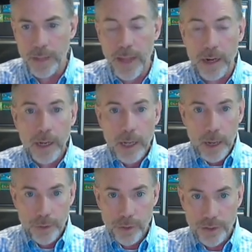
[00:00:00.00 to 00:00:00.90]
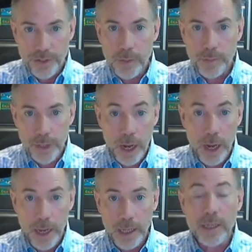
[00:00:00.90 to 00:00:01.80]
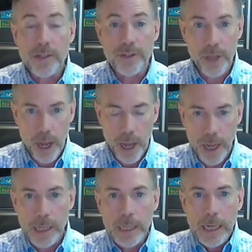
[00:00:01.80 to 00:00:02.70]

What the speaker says: And that, I'm sure, seems high. It is high,